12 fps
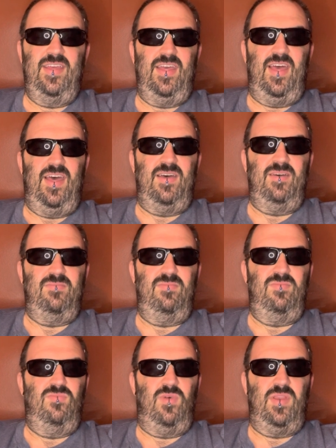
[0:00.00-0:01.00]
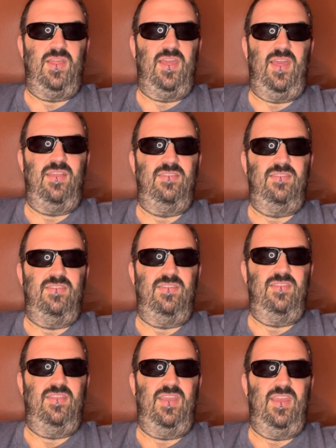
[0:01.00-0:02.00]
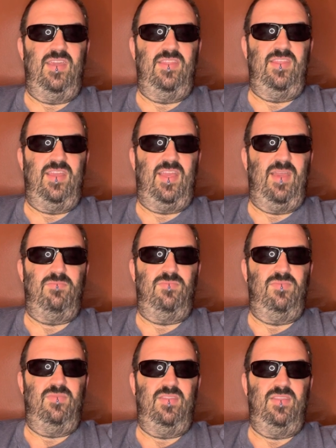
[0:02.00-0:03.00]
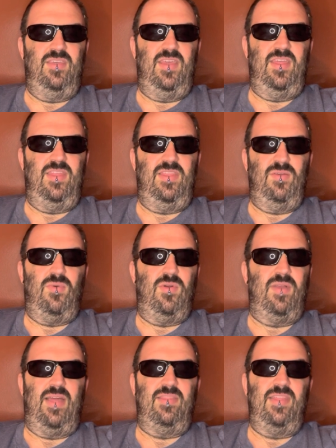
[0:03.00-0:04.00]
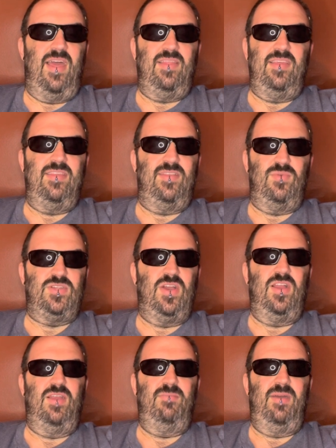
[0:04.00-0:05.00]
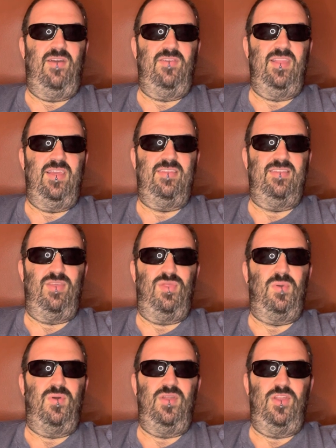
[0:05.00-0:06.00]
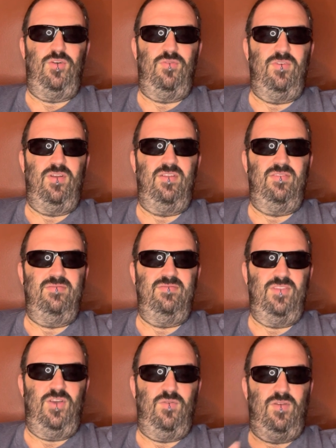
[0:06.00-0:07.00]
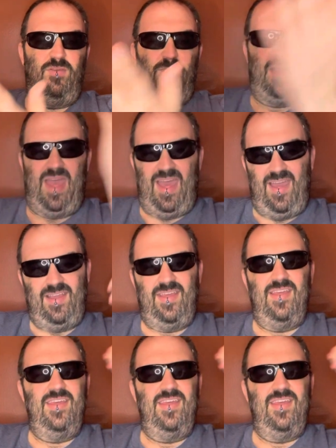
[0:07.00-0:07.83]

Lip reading: One guy, they were talking about how he likes to throw it over his back,